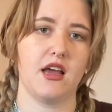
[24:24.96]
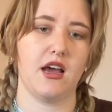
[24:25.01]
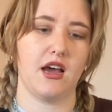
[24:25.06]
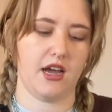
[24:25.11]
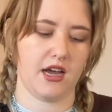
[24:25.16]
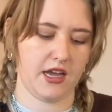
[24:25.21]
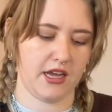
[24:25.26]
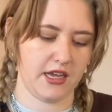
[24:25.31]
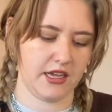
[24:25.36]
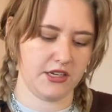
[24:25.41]

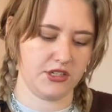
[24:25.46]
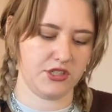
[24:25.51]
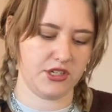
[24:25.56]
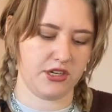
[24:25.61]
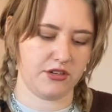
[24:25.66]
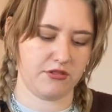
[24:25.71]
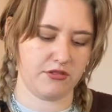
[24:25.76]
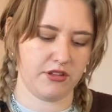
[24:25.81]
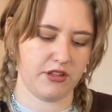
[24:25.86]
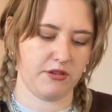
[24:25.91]
I
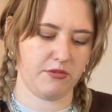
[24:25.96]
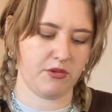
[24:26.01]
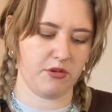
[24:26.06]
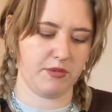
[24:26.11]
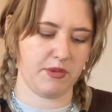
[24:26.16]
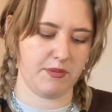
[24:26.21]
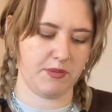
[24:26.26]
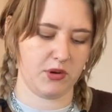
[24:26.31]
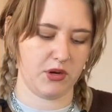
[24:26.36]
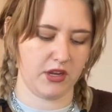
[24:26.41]
generally will
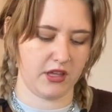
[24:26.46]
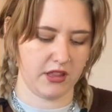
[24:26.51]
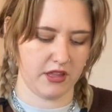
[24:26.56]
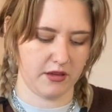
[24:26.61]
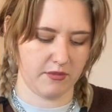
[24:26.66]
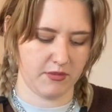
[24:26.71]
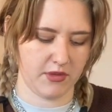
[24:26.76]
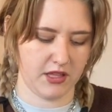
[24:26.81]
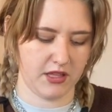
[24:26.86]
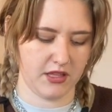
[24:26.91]
be putting
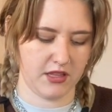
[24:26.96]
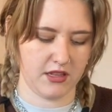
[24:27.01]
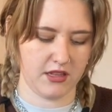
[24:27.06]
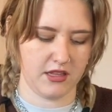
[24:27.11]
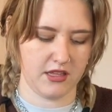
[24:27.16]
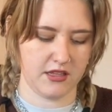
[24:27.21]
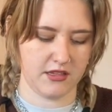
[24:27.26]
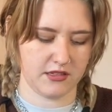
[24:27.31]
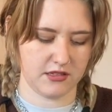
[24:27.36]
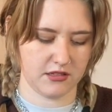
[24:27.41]
them in
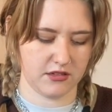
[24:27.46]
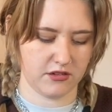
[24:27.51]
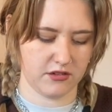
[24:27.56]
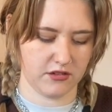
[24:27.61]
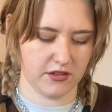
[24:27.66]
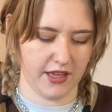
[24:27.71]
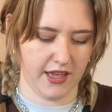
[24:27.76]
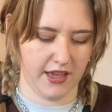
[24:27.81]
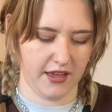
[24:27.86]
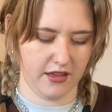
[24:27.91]
these little
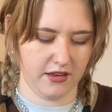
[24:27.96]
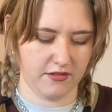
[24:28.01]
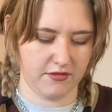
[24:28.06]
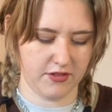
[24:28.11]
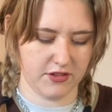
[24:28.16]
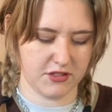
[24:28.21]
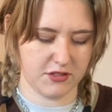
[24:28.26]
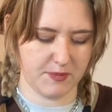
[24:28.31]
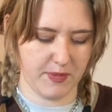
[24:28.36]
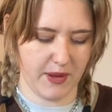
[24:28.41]

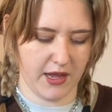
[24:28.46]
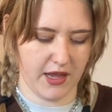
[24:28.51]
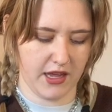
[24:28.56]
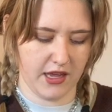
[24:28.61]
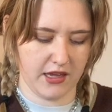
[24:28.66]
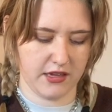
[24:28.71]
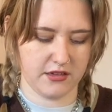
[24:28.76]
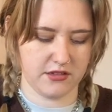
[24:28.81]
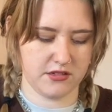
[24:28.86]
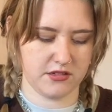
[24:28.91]
canvas
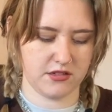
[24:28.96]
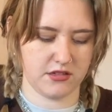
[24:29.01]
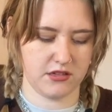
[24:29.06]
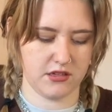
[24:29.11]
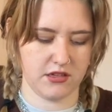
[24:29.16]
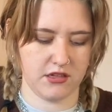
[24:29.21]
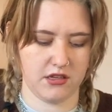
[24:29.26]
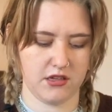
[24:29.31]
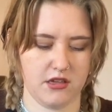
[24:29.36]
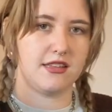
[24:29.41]
bags.
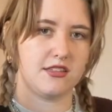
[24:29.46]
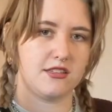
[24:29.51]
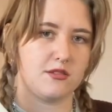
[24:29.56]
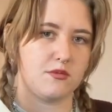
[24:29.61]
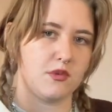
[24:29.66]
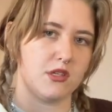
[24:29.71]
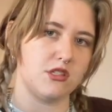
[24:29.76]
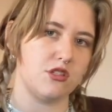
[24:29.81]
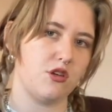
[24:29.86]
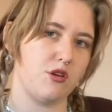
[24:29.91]
These are
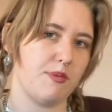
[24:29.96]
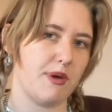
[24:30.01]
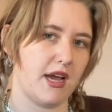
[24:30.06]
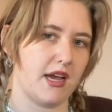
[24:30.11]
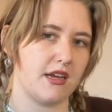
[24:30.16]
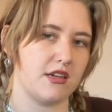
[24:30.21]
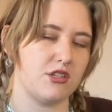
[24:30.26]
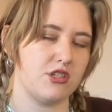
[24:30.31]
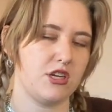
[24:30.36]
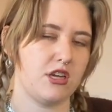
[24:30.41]
my 2
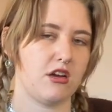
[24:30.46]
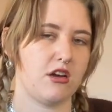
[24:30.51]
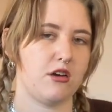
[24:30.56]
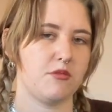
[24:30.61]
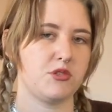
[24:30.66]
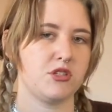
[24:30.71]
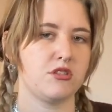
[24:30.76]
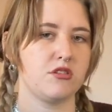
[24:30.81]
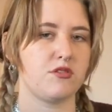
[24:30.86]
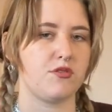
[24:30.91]
packaging
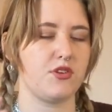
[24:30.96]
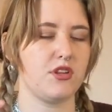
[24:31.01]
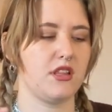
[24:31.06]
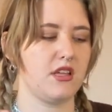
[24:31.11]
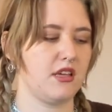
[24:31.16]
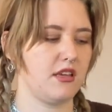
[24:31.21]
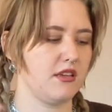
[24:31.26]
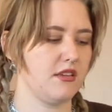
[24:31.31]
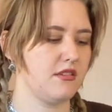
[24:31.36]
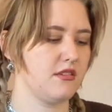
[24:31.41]
options for
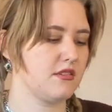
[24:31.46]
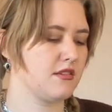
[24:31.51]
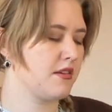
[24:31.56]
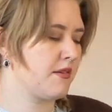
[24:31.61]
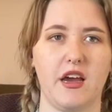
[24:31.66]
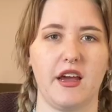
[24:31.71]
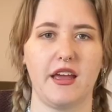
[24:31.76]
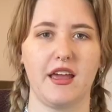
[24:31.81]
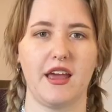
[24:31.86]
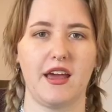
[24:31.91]
these.
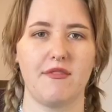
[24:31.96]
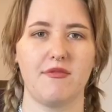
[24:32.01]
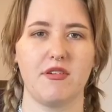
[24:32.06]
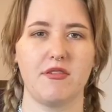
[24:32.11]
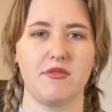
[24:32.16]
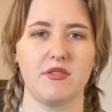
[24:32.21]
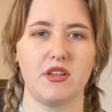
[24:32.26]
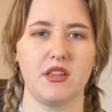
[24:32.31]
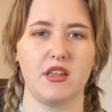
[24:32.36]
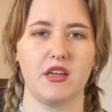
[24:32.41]
I have
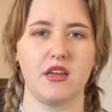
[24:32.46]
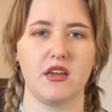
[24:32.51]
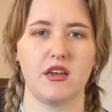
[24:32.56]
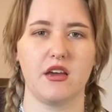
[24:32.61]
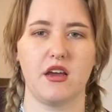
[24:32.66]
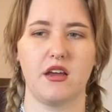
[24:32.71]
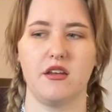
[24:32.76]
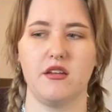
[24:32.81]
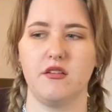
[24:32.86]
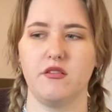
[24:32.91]
everything
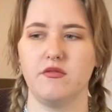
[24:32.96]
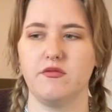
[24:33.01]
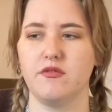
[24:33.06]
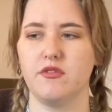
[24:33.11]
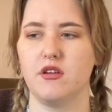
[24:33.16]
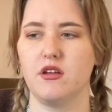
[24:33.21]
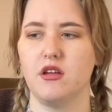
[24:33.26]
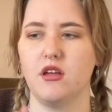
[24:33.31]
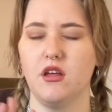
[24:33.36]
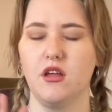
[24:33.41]
kind of
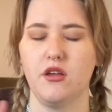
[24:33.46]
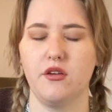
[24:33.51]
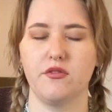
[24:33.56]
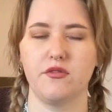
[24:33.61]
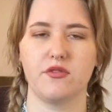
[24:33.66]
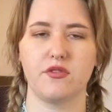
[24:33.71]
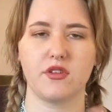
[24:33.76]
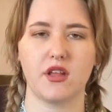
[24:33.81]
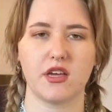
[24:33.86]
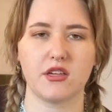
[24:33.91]

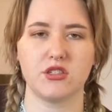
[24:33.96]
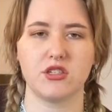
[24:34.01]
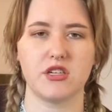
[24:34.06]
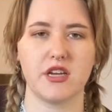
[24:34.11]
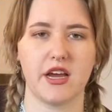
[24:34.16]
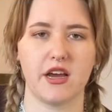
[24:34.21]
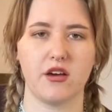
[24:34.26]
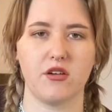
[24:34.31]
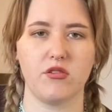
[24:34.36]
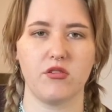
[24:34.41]
fleshed
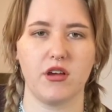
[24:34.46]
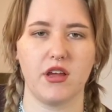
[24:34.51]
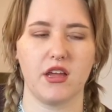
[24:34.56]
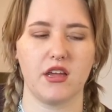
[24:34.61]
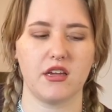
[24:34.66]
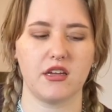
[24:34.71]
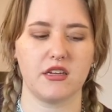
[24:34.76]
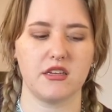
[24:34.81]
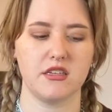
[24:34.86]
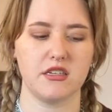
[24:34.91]
out
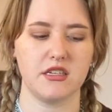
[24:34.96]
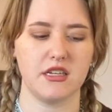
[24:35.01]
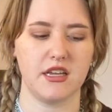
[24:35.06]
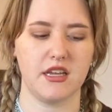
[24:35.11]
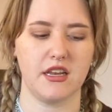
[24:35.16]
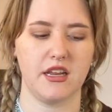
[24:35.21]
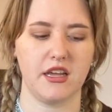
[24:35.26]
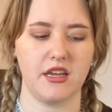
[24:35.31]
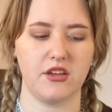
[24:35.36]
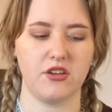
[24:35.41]
and in
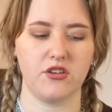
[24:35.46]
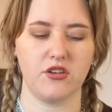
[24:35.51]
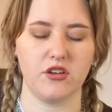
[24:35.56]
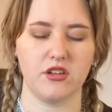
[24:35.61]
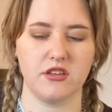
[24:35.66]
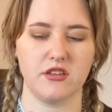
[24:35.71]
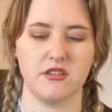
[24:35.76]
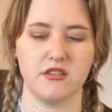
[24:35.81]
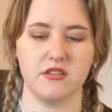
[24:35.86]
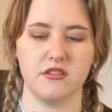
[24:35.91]
a good
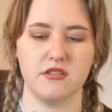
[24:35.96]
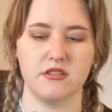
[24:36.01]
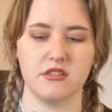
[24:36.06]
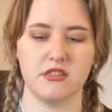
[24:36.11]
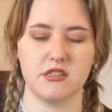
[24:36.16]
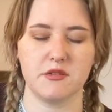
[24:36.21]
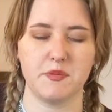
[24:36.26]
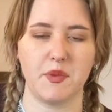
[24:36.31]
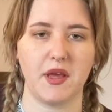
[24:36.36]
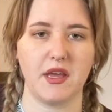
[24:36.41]

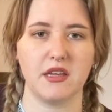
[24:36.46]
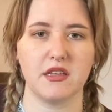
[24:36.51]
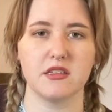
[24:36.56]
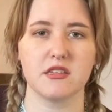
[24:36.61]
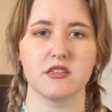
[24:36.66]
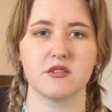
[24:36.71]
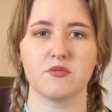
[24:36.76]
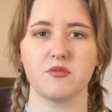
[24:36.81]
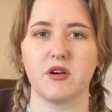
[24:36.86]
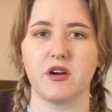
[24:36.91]

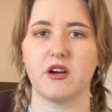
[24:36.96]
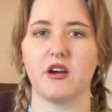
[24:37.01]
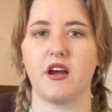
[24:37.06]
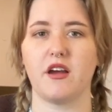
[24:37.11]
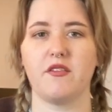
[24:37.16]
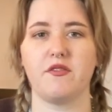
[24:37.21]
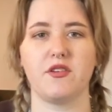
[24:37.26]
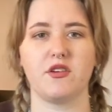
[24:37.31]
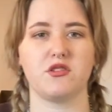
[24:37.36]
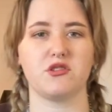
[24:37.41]
space where
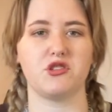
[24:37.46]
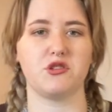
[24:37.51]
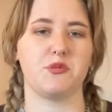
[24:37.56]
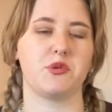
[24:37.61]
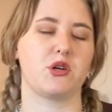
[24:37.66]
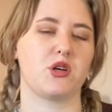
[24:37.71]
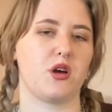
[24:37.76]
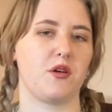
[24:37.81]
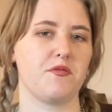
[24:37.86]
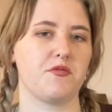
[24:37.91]
I feel super
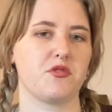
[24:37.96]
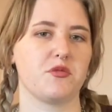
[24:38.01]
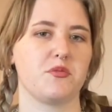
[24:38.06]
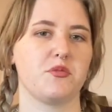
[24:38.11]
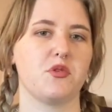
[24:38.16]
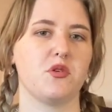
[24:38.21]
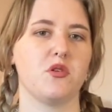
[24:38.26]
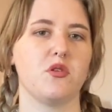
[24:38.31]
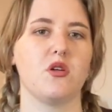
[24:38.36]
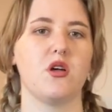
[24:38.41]

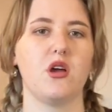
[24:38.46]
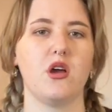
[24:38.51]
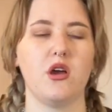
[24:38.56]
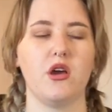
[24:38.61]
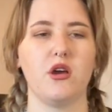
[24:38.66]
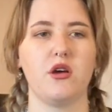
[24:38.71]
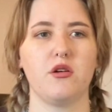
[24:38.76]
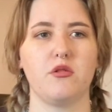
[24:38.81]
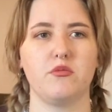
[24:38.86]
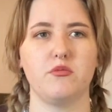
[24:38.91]
comfortable
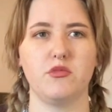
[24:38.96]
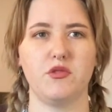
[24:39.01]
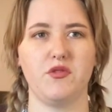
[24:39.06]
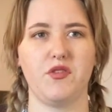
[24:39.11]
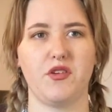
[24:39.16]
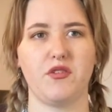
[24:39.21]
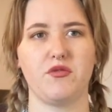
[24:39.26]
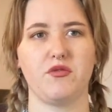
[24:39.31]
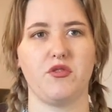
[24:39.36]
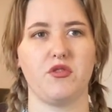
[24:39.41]

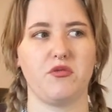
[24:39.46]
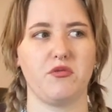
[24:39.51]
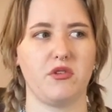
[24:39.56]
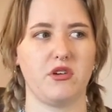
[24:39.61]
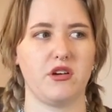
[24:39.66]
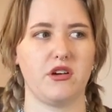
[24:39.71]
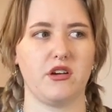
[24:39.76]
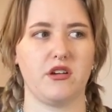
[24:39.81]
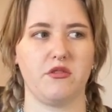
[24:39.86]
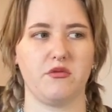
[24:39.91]
moving
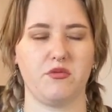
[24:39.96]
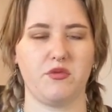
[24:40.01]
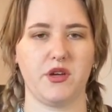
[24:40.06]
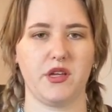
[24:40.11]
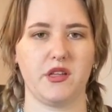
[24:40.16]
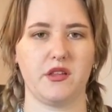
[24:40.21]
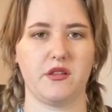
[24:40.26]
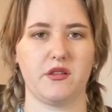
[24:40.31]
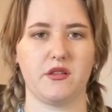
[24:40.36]
forward with